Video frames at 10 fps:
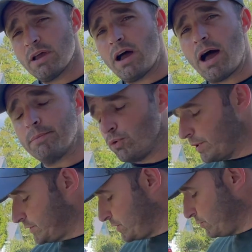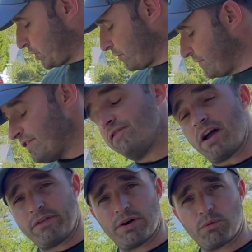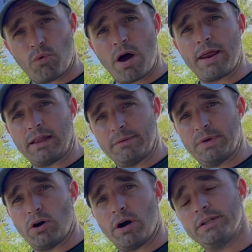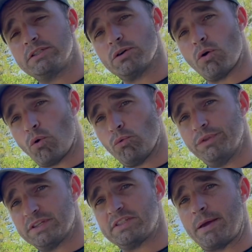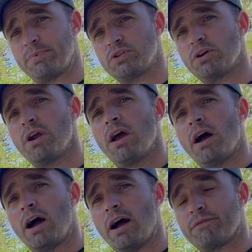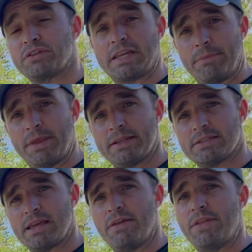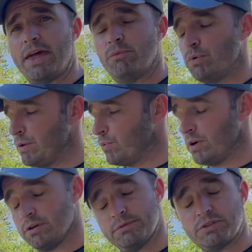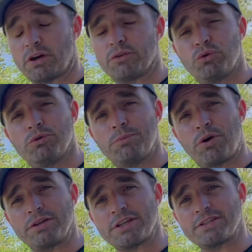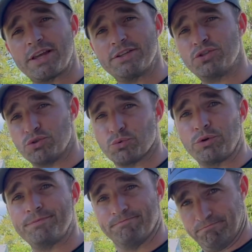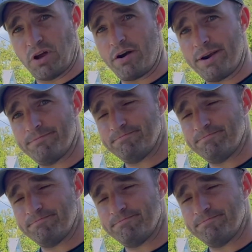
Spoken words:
I'm going to turn the 500-watt element on to hold this temperature for 10 minutes, and then we will start the cooling process as usual. All right.